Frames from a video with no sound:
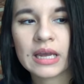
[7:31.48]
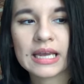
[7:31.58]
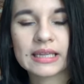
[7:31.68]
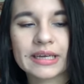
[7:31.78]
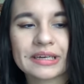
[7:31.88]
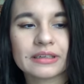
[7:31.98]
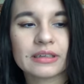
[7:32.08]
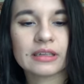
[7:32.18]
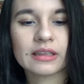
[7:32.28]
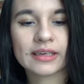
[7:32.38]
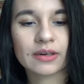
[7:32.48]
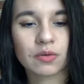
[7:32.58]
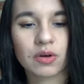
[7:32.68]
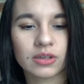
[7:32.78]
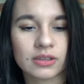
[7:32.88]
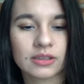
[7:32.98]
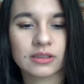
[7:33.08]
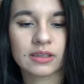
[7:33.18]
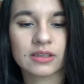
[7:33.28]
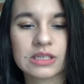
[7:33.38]
And then later on in
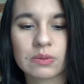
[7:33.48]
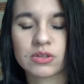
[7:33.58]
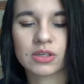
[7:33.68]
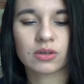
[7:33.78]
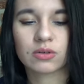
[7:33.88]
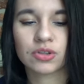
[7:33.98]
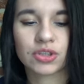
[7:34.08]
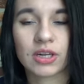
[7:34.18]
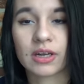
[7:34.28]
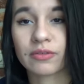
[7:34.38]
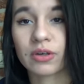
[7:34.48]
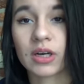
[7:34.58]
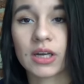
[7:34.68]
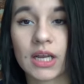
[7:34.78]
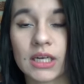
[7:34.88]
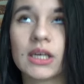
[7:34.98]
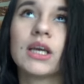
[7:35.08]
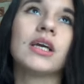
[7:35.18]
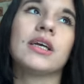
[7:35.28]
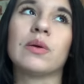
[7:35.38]
the list, he was like, oh shit, I forgot, and
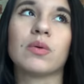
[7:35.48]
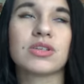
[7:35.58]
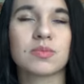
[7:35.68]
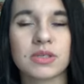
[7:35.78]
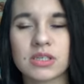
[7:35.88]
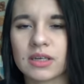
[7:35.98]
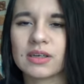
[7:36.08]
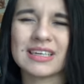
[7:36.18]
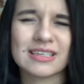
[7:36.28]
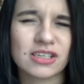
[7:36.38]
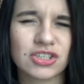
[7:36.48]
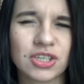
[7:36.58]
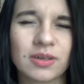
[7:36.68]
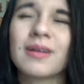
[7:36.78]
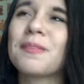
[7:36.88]
it was a mistake. He didn't say shit.